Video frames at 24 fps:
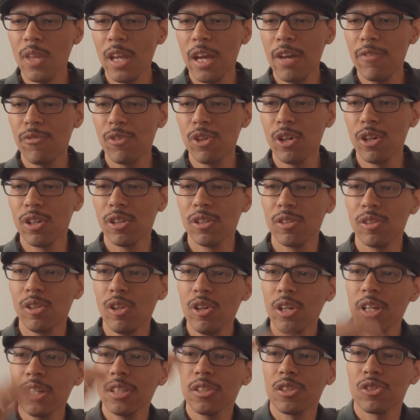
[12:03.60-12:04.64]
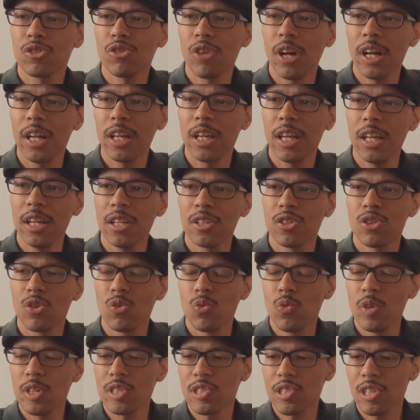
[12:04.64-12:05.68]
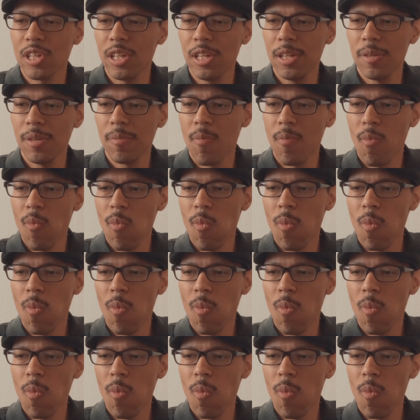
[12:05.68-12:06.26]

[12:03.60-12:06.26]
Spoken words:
If you're looking to try to get into whiskey,